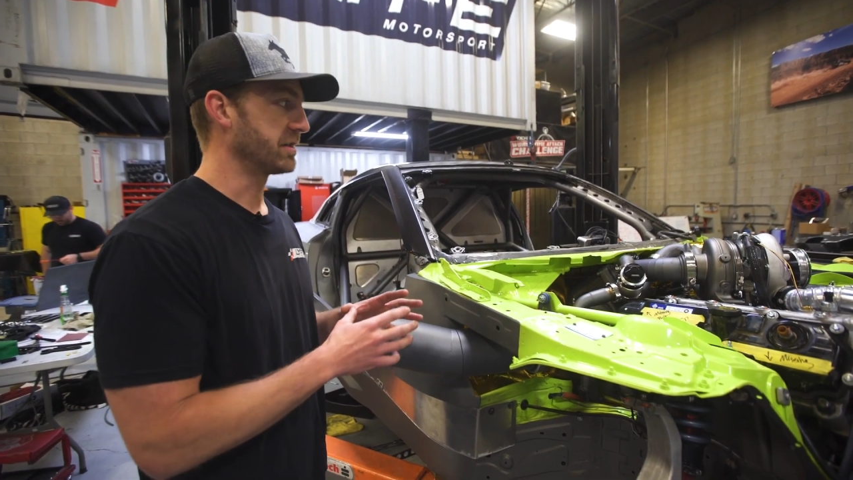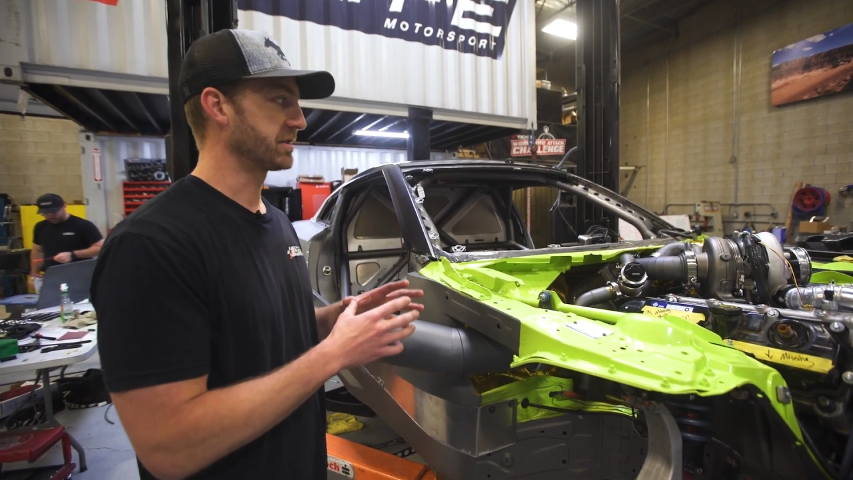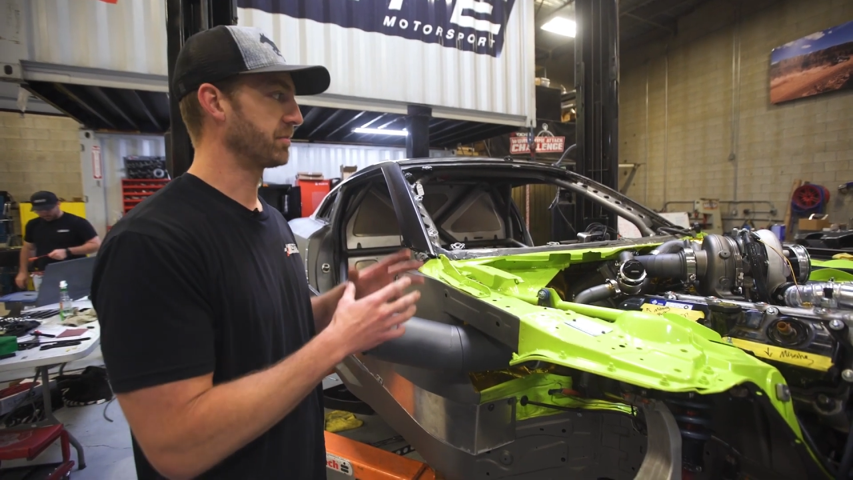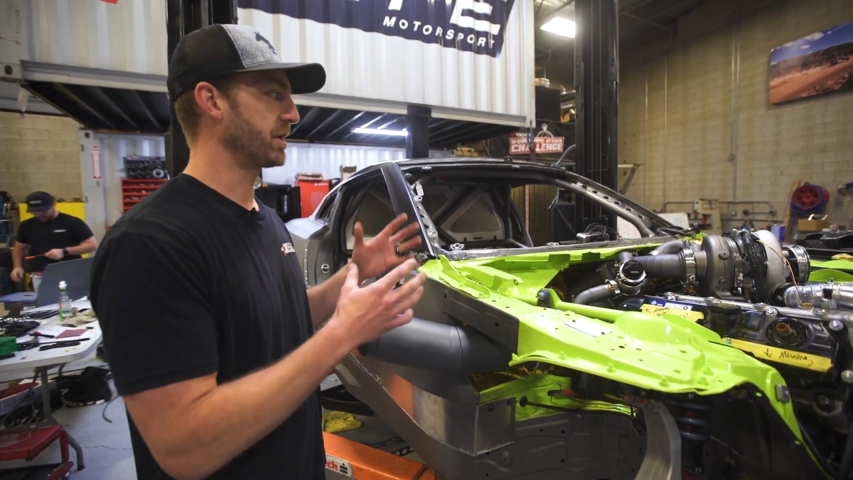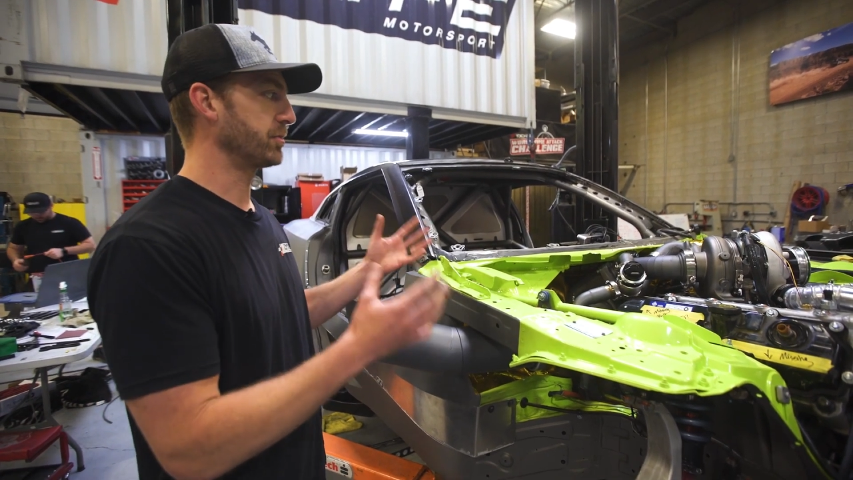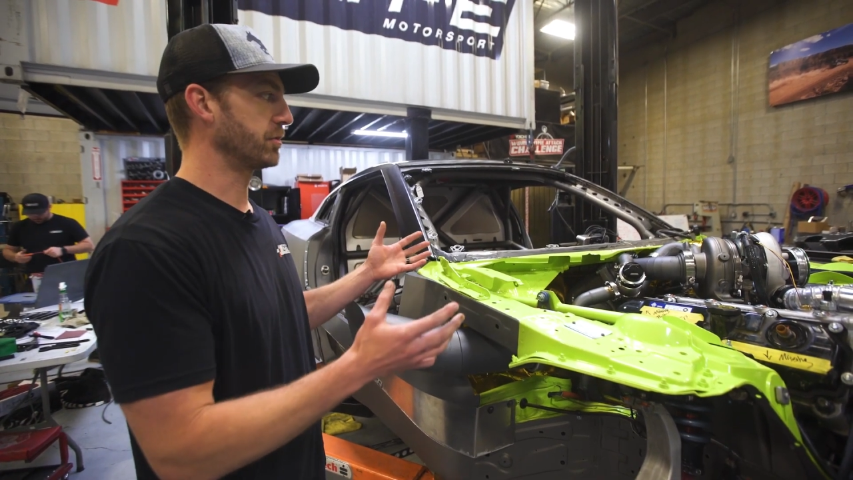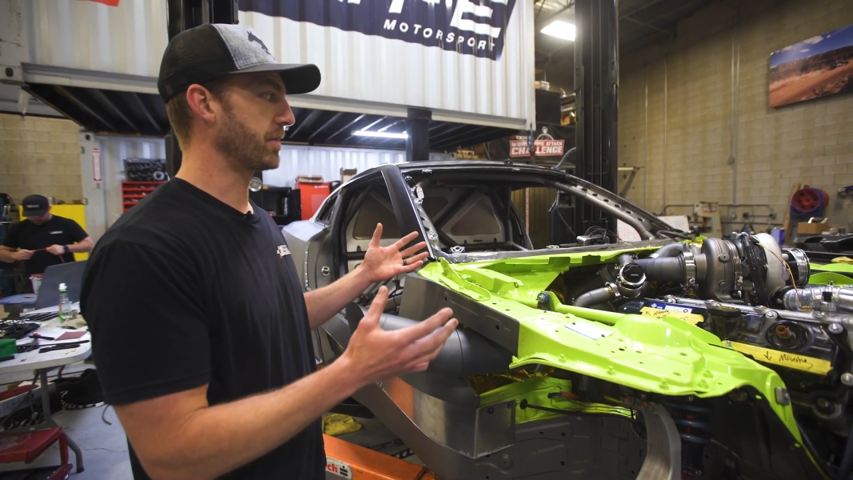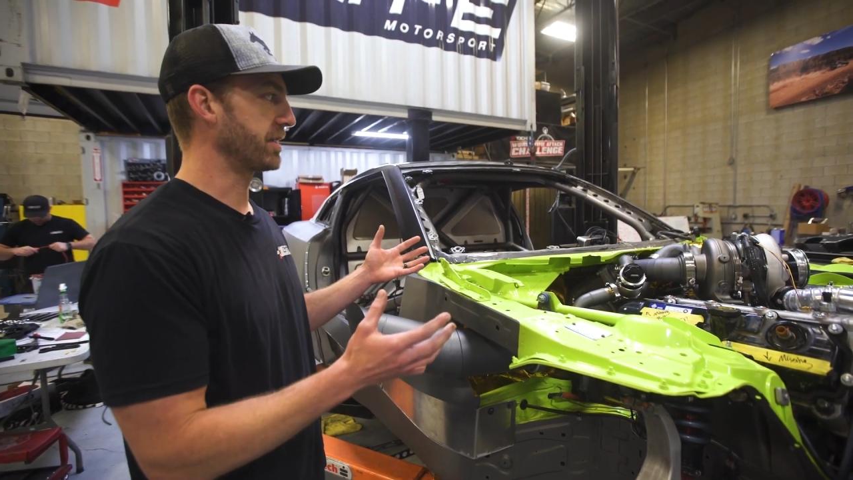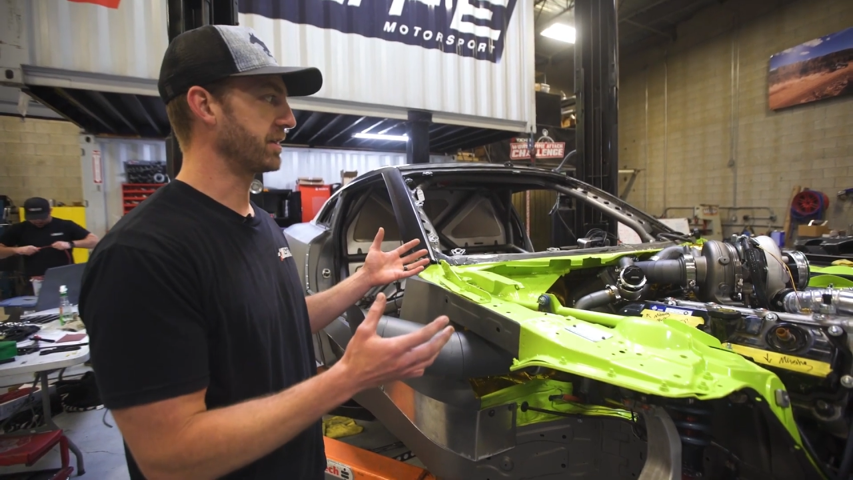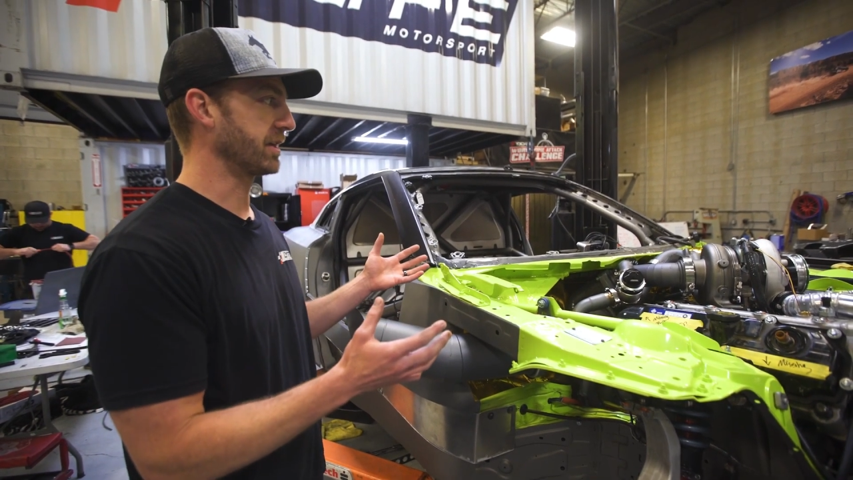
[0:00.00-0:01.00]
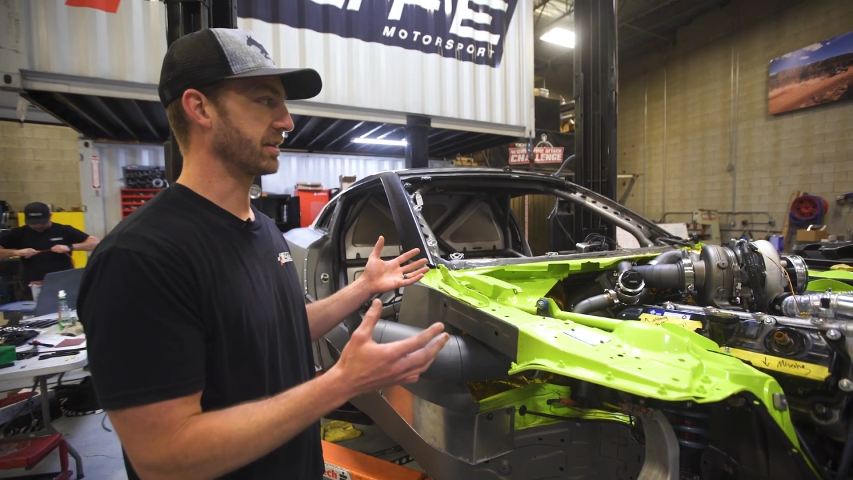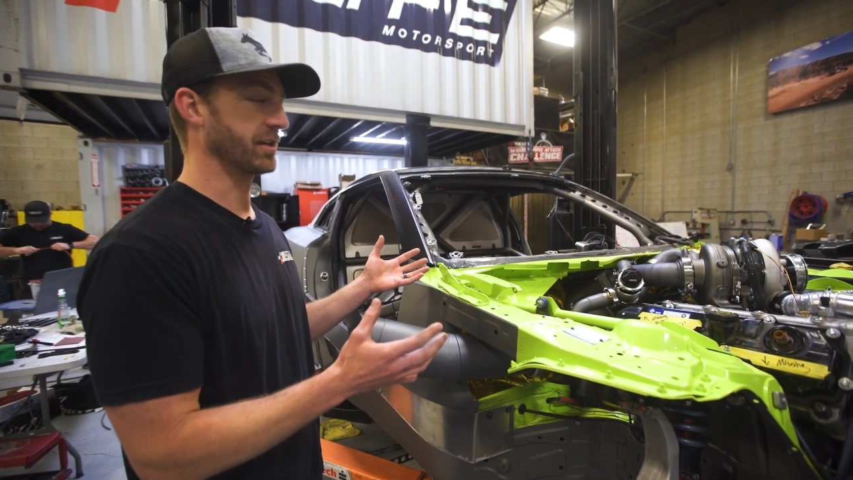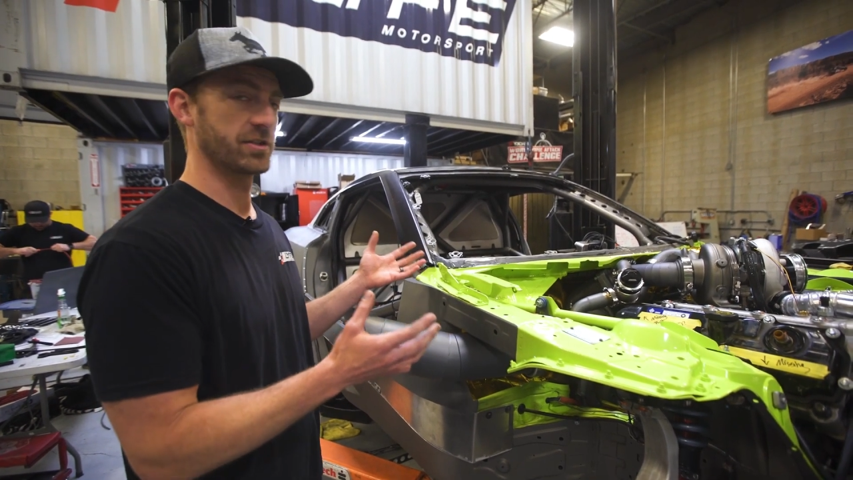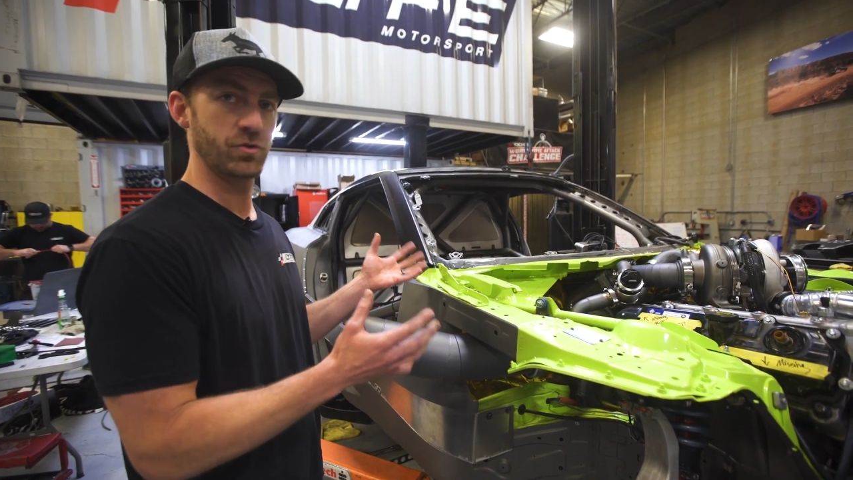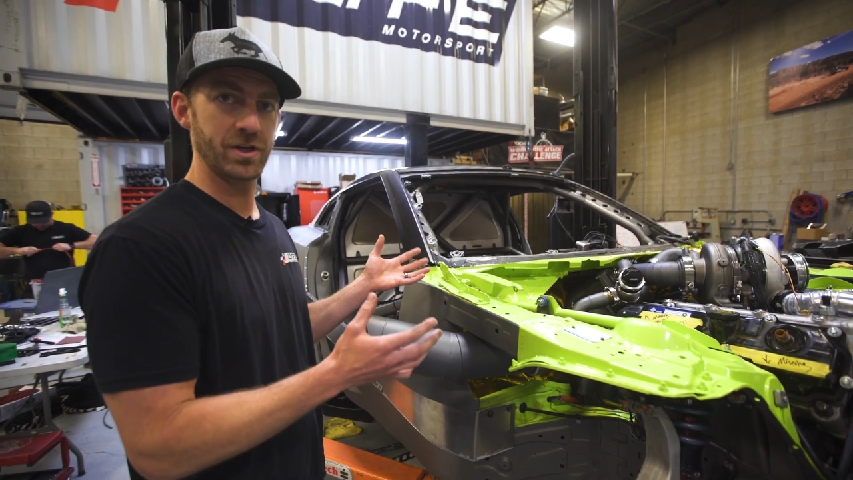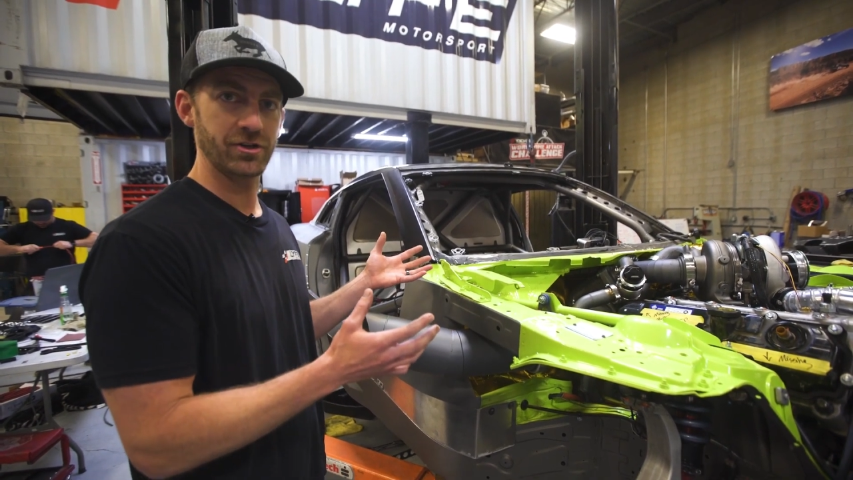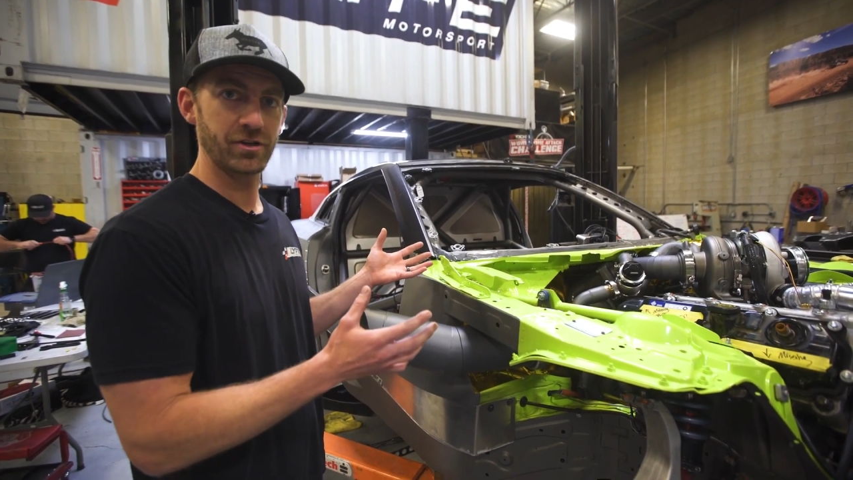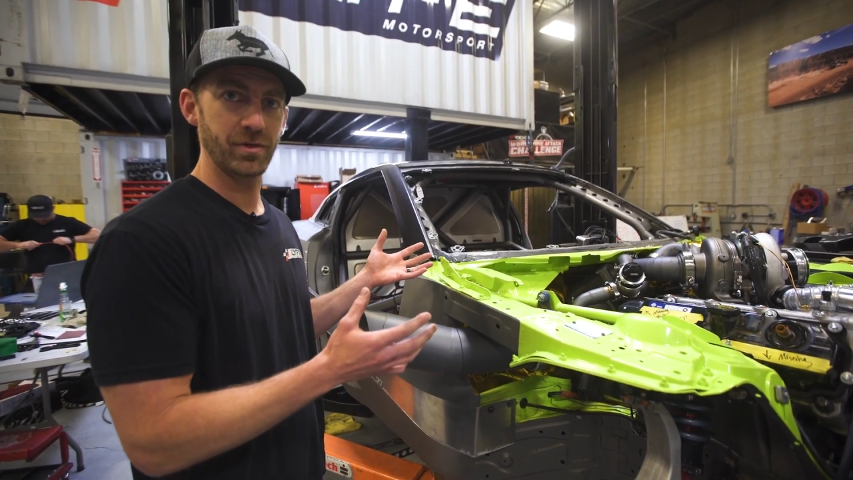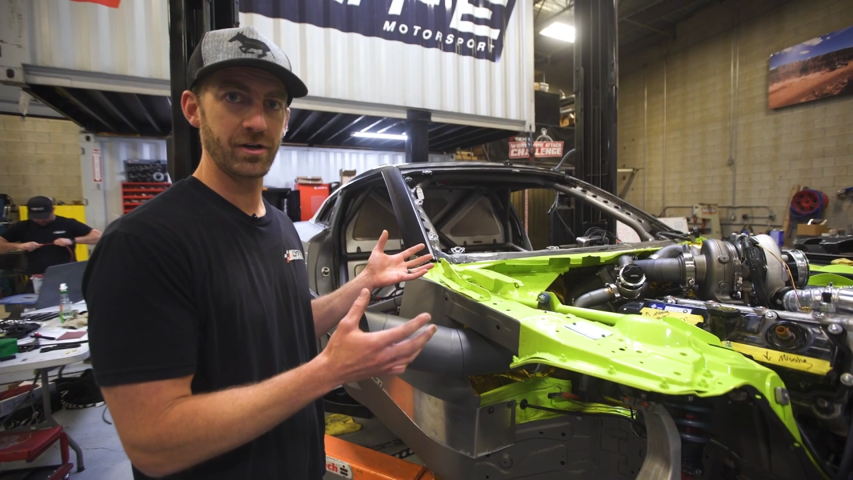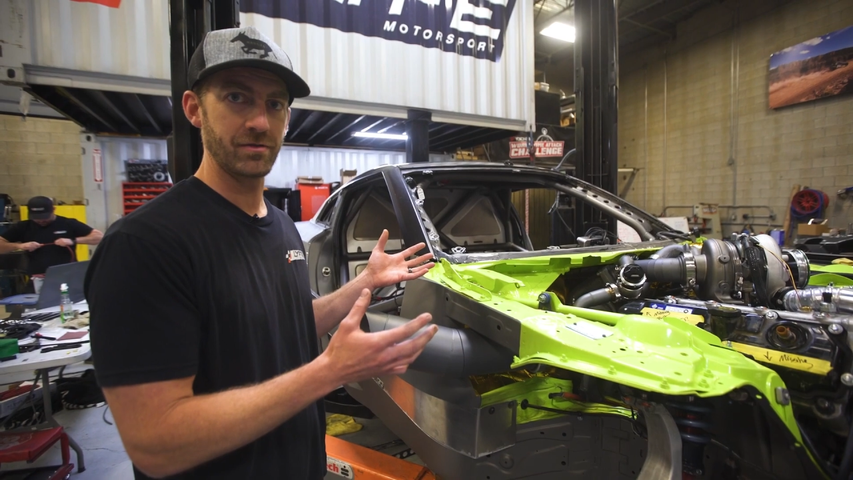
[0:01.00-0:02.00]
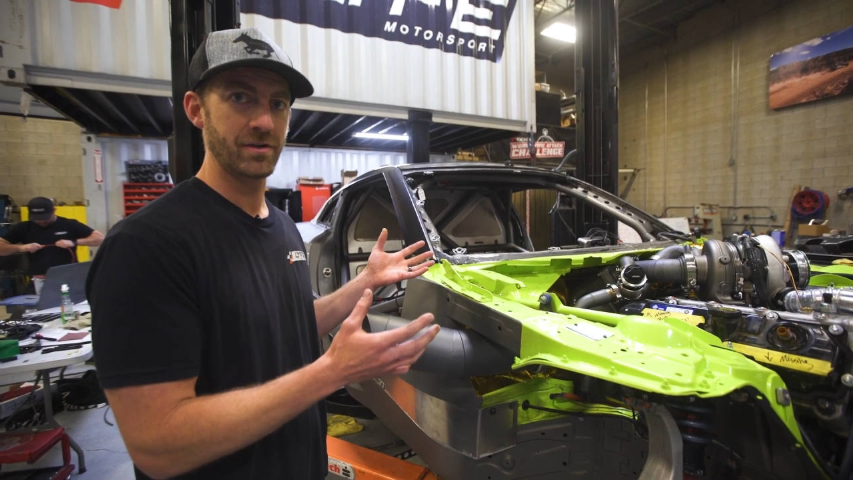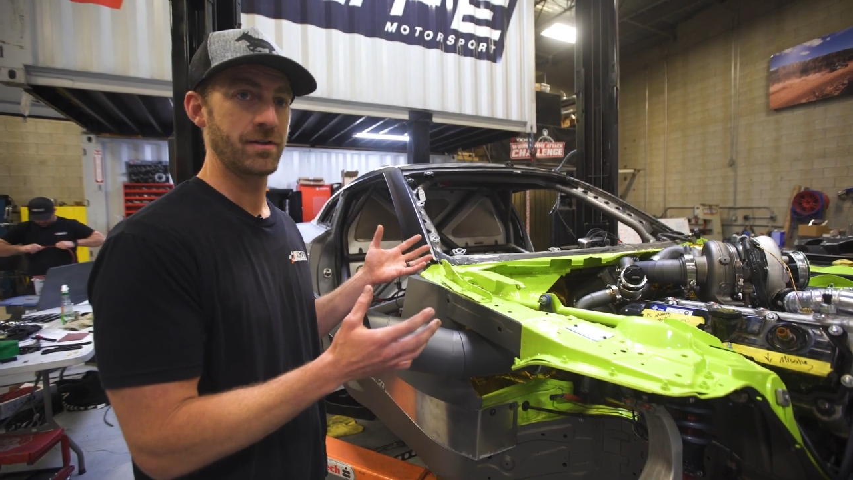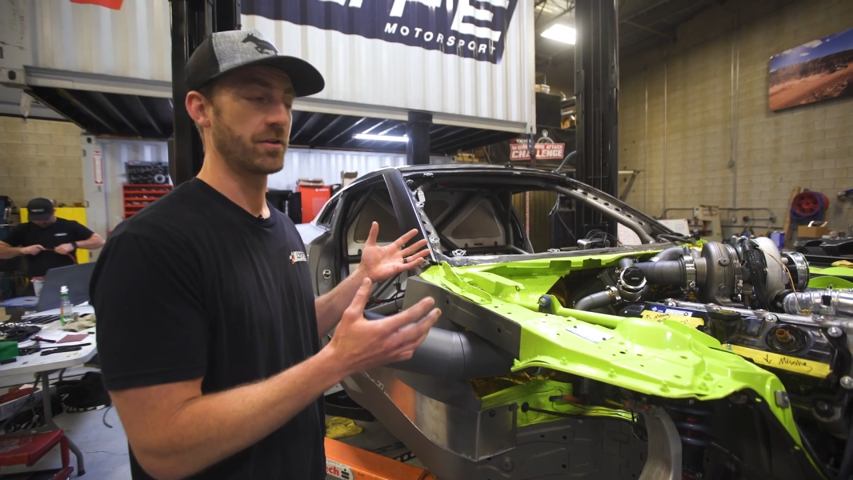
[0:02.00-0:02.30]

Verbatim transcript: some people might think of it as twin turbo.